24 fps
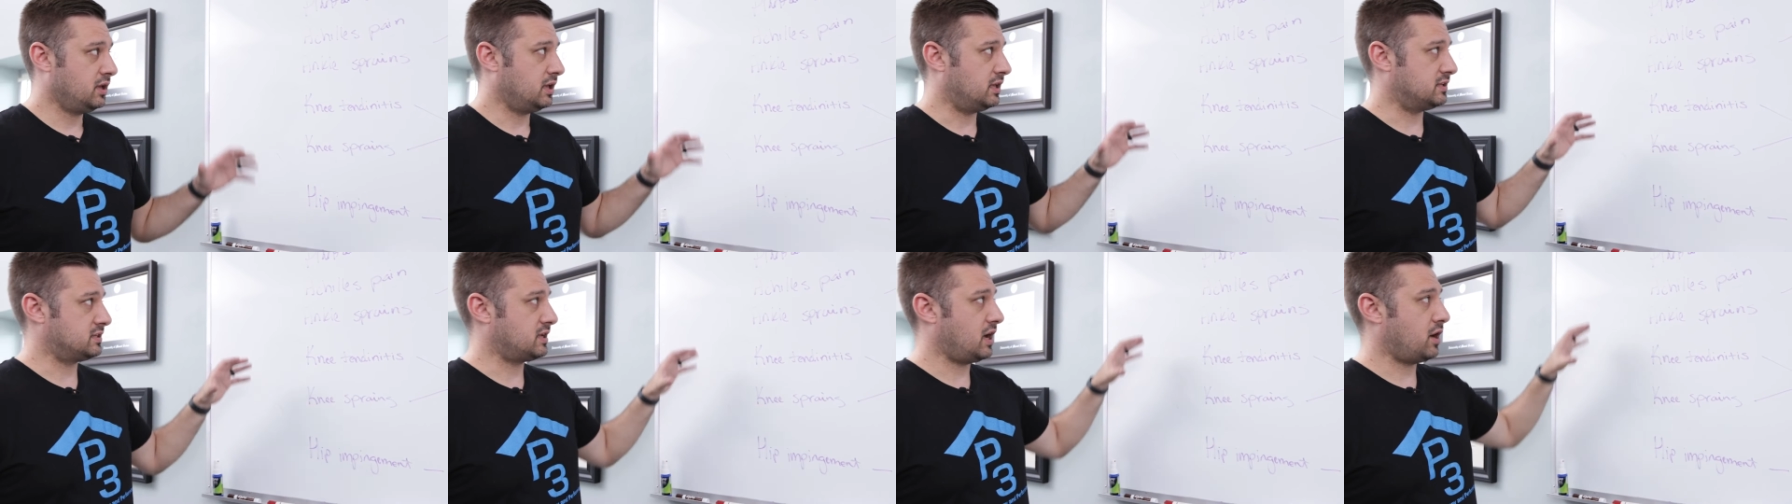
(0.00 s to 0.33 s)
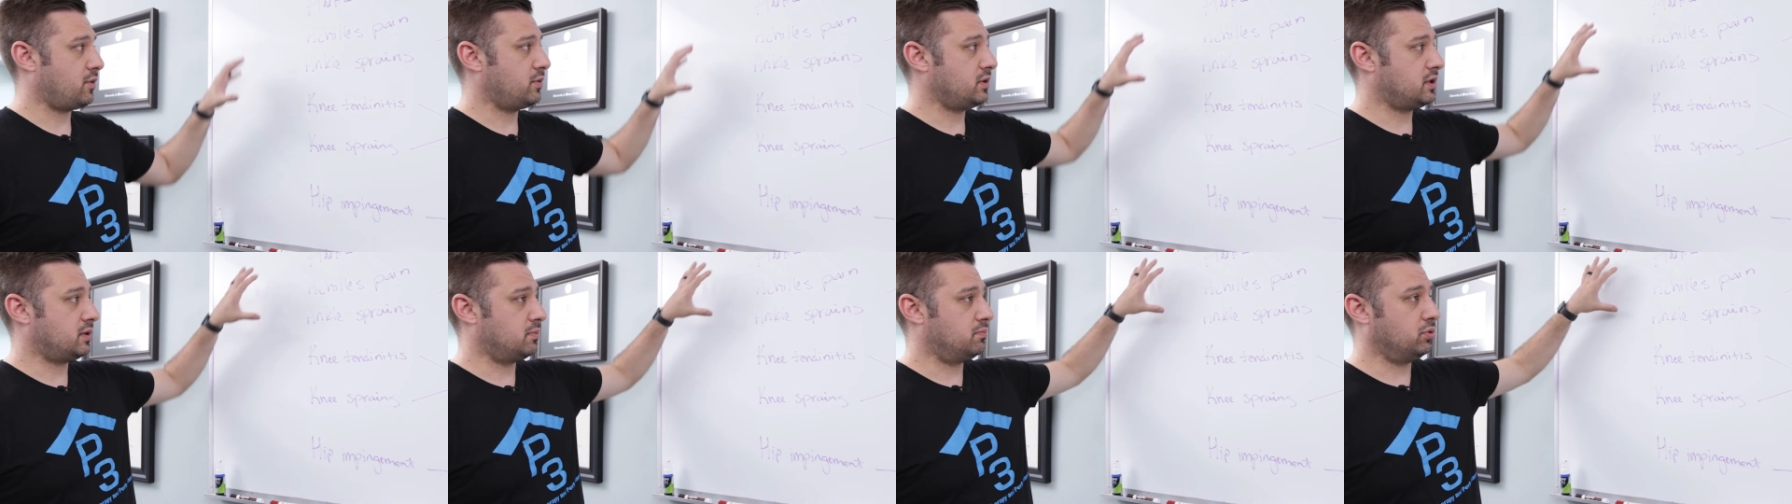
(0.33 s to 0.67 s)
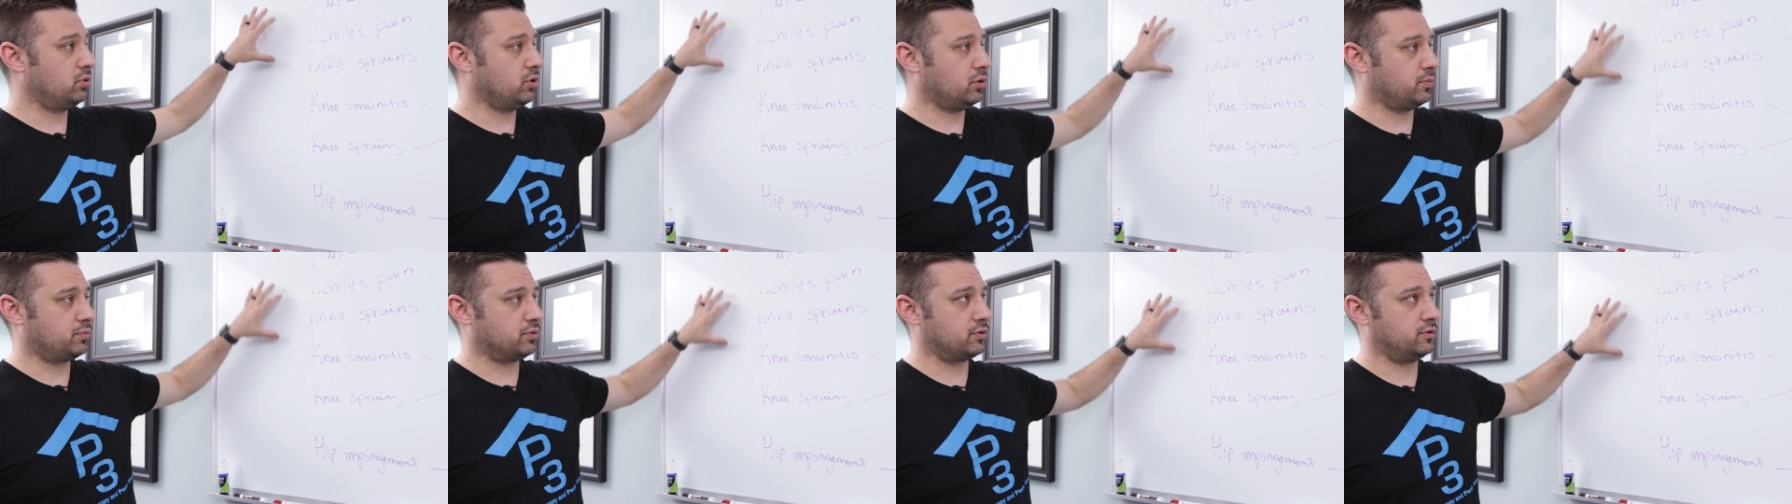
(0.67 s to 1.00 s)
is how we can
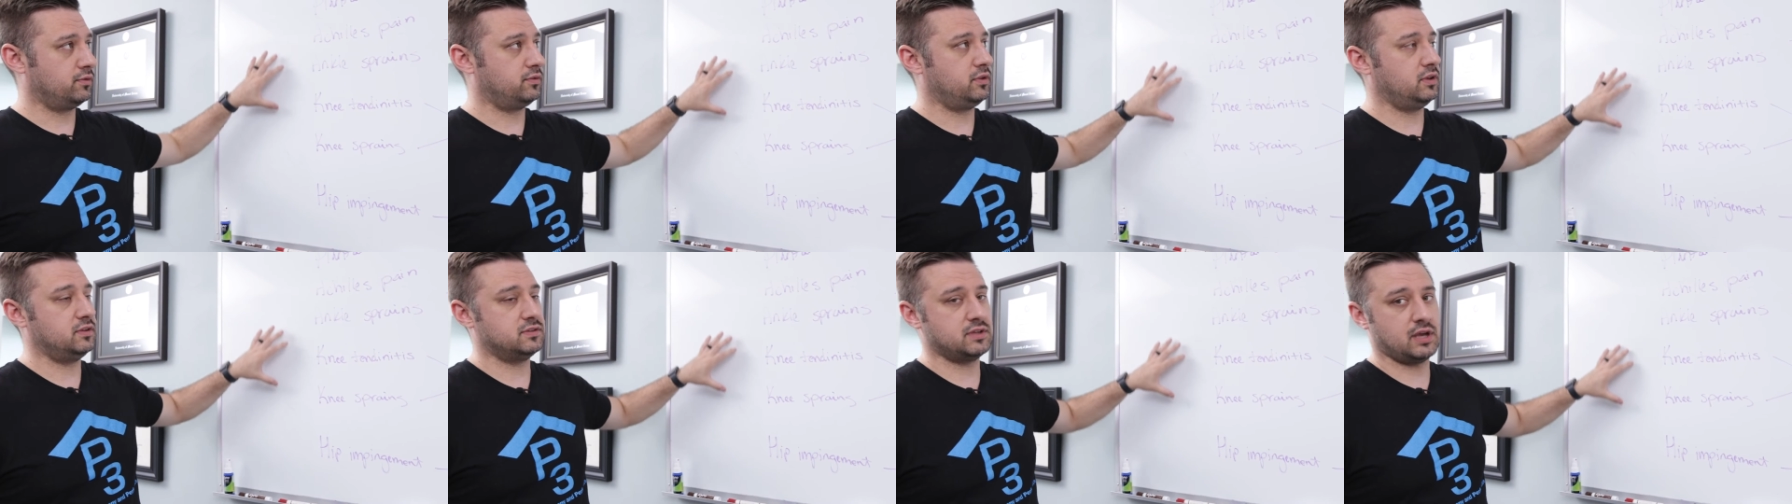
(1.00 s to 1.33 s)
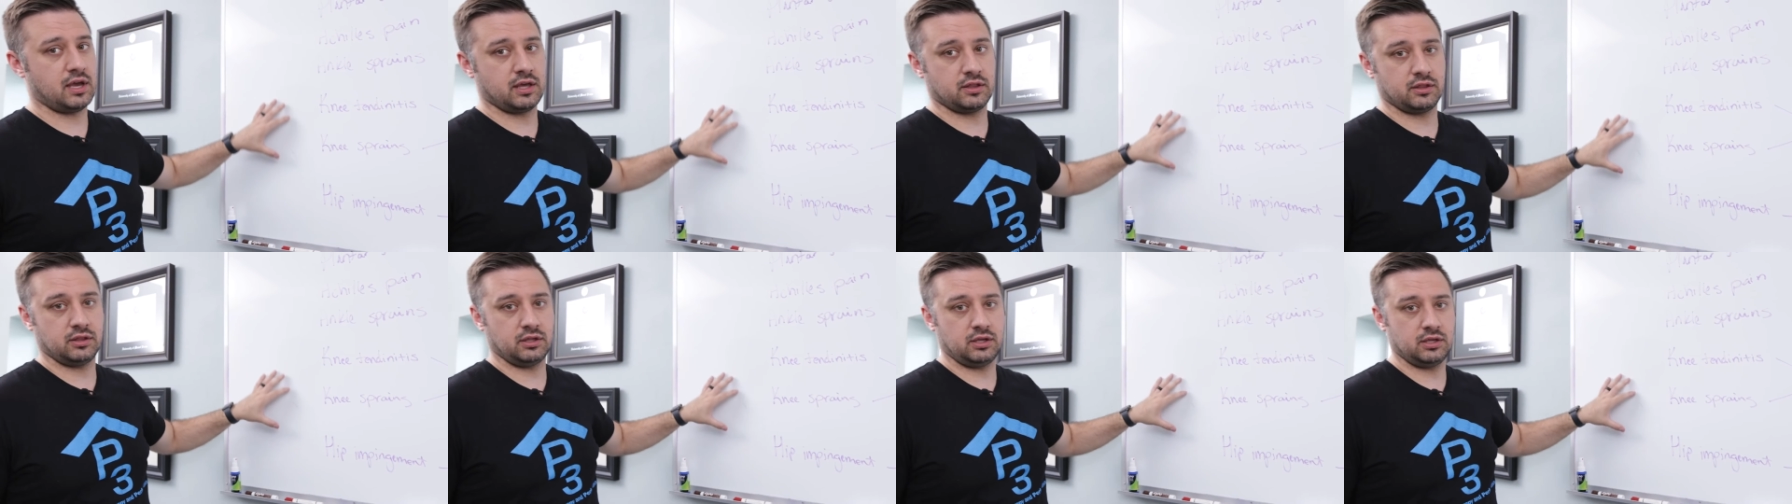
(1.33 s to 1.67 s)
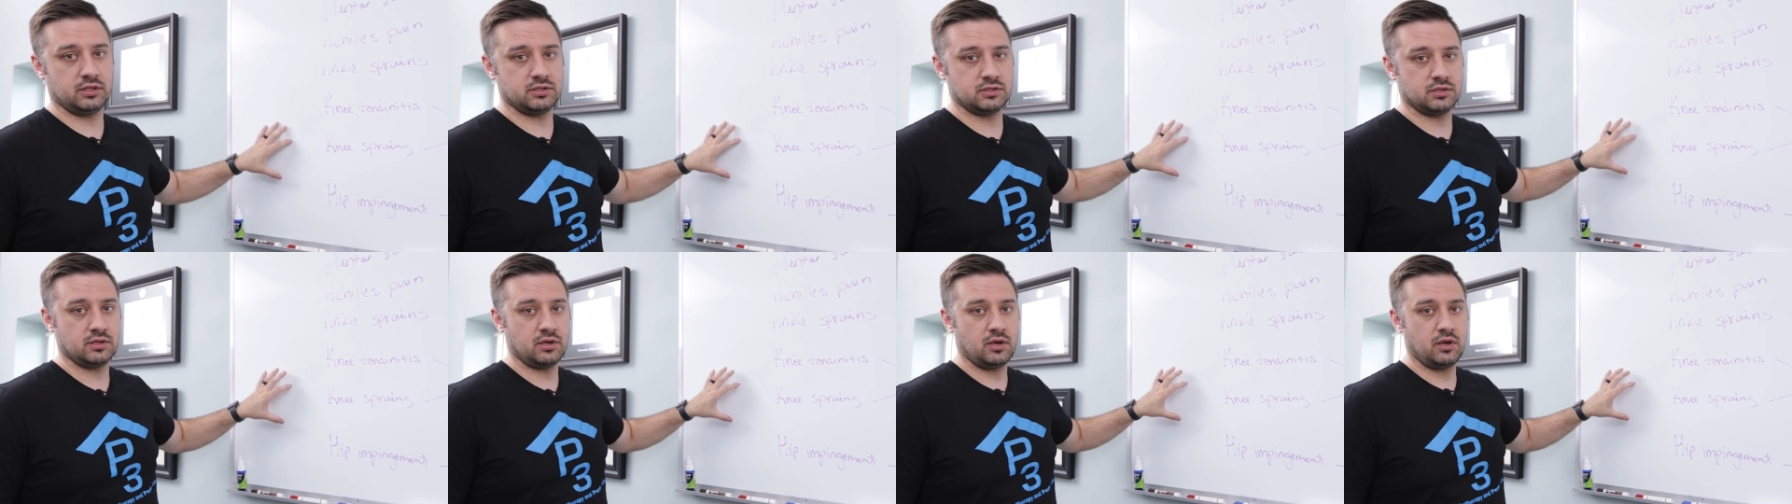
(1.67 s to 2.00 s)
bulletproof these
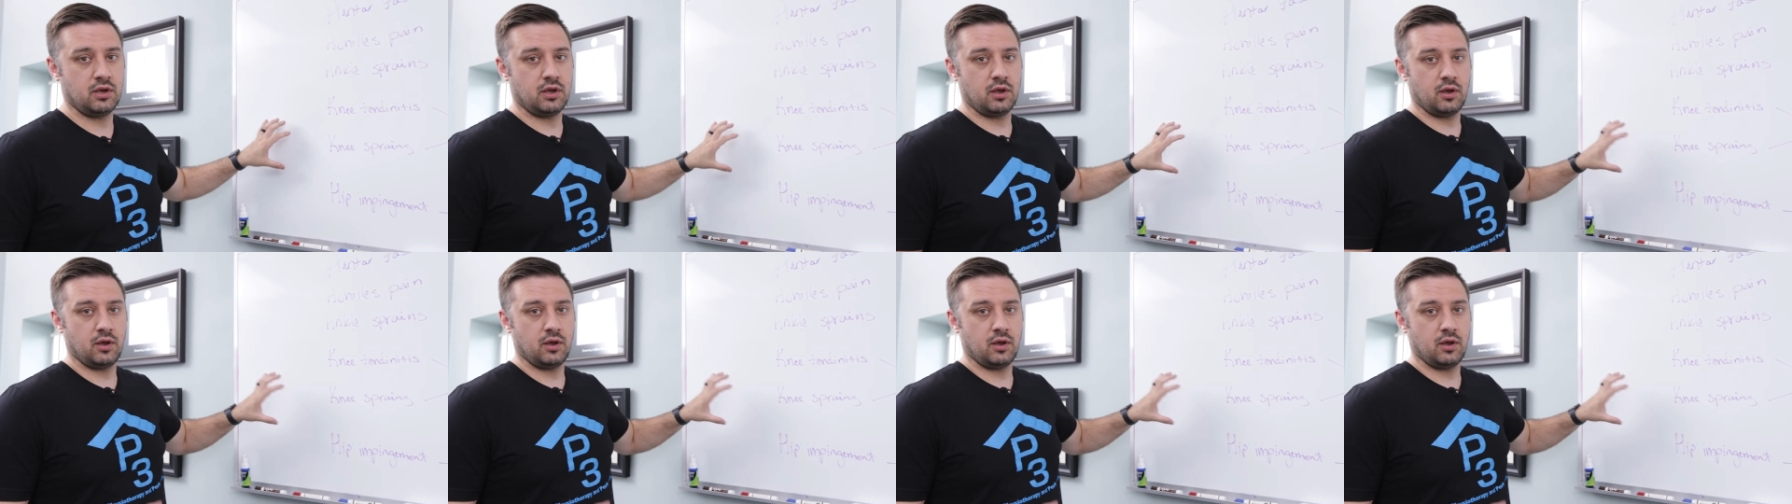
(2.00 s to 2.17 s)
athletes